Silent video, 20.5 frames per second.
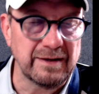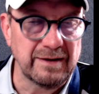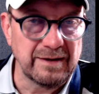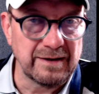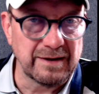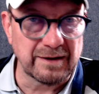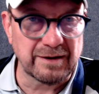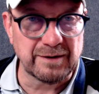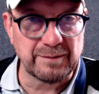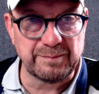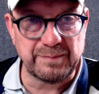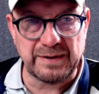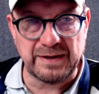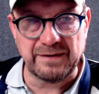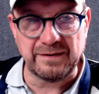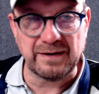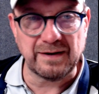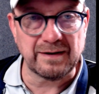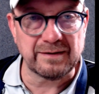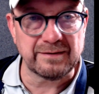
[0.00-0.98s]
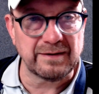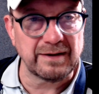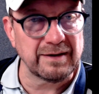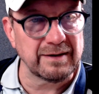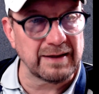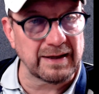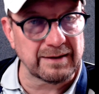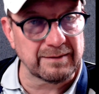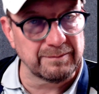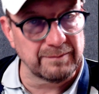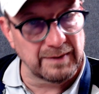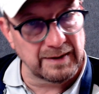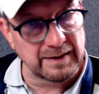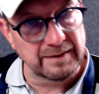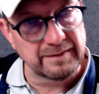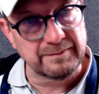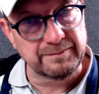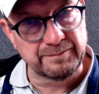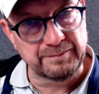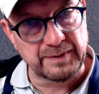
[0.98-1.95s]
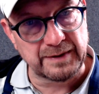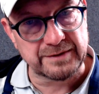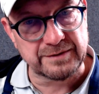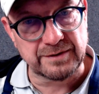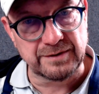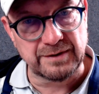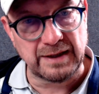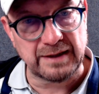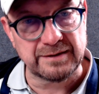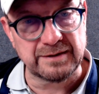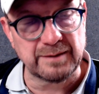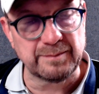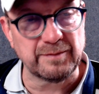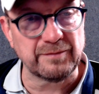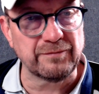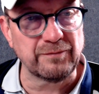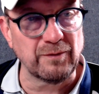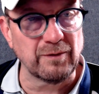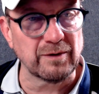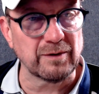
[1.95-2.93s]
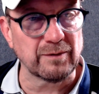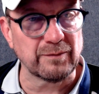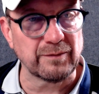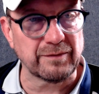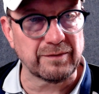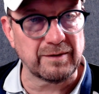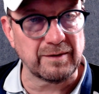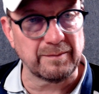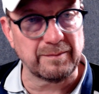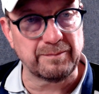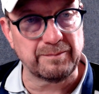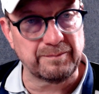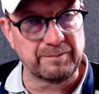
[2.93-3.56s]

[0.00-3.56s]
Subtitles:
It could be, and like my picture that I did before with the